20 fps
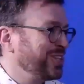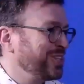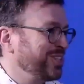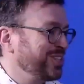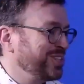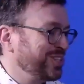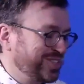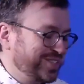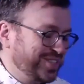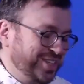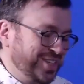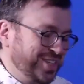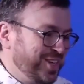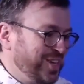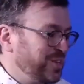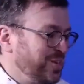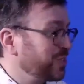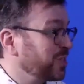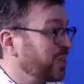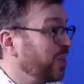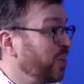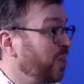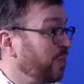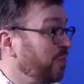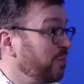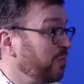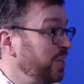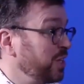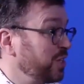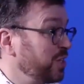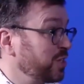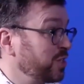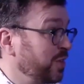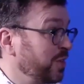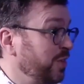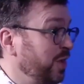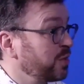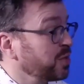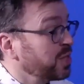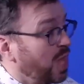that does a lot of research on
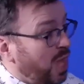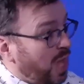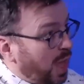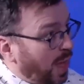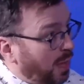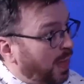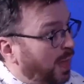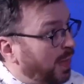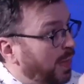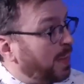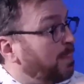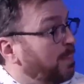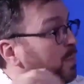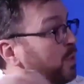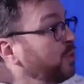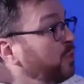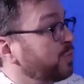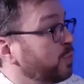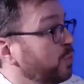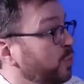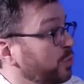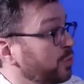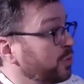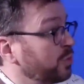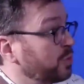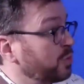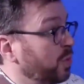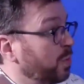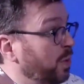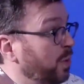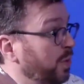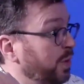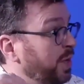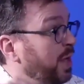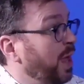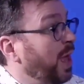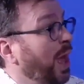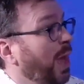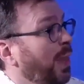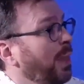those, and that then moves the water into our body,
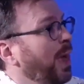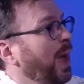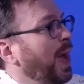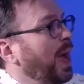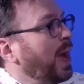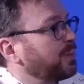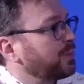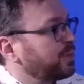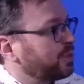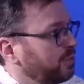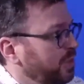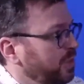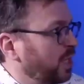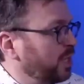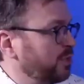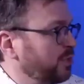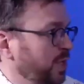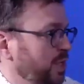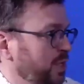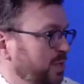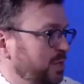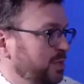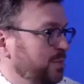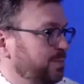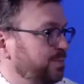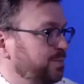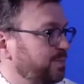and that helps to rehydrate us.